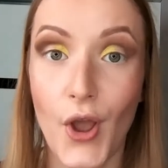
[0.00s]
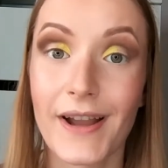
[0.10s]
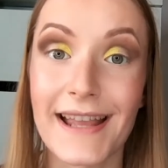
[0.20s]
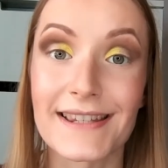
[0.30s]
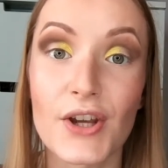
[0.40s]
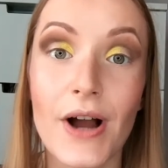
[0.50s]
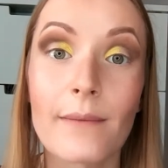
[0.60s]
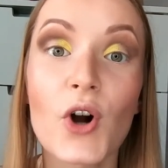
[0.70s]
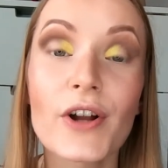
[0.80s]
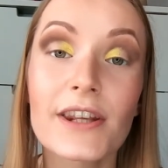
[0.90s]
Okay, so
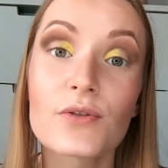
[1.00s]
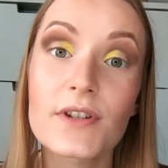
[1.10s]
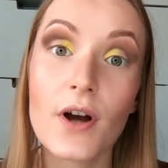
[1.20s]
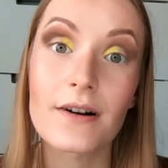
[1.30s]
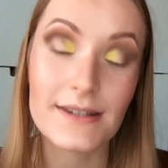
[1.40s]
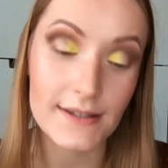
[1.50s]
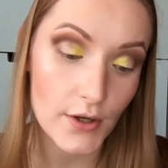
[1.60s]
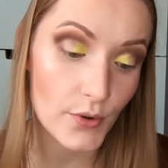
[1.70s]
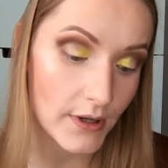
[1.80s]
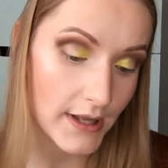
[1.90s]
I'm going to use
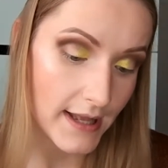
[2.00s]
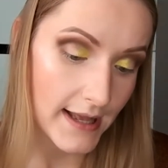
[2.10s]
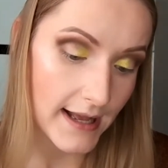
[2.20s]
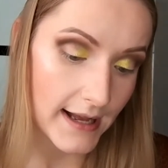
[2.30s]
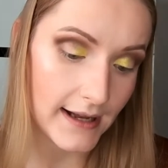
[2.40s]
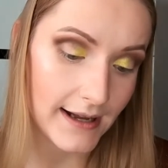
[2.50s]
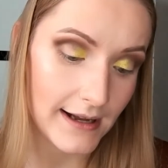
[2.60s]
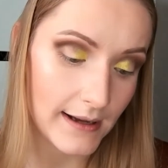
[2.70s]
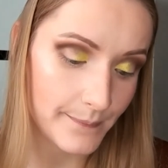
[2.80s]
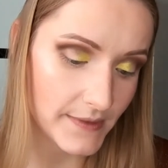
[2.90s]
also
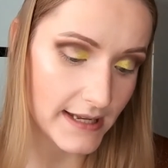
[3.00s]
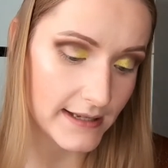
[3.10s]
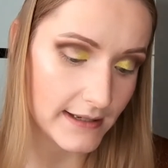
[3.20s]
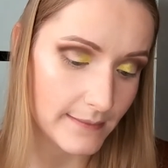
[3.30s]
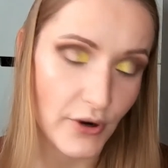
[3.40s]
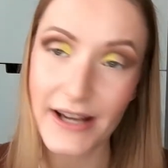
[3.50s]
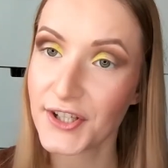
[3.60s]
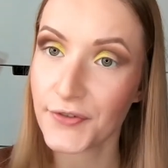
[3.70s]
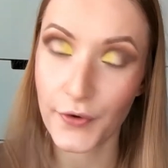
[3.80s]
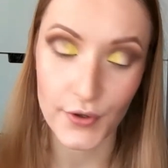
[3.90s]
the
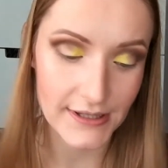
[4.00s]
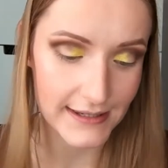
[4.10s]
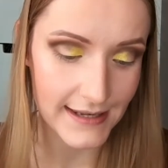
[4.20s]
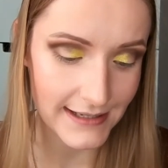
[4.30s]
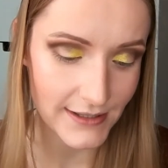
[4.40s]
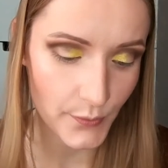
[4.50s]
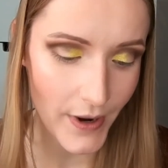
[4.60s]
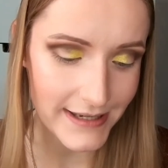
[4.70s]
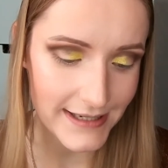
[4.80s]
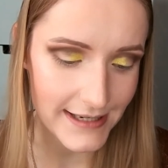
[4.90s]
brush first not
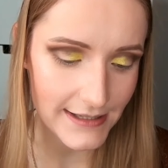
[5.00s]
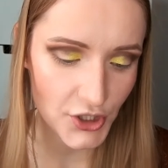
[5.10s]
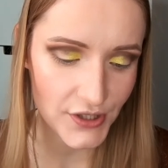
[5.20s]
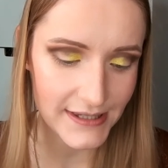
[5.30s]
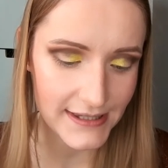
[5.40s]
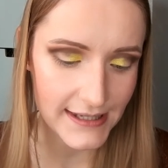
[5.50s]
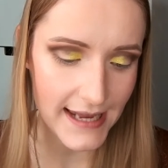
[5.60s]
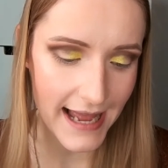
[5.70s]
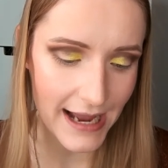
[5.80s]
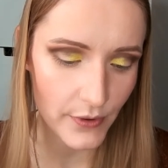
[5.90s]
wetted to see
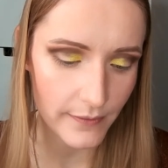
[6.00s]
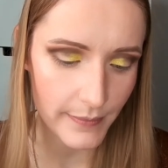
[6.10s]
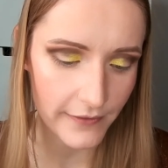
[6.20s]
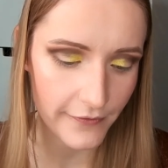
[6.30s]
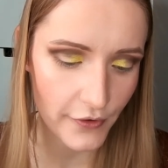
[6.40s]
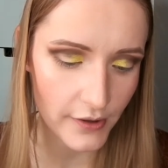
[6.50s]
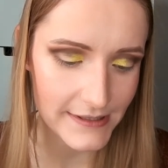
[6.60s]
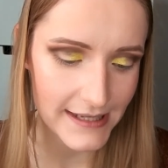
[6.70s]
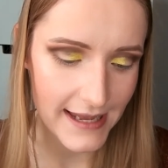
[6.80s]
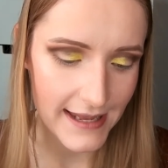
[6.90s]
how it performs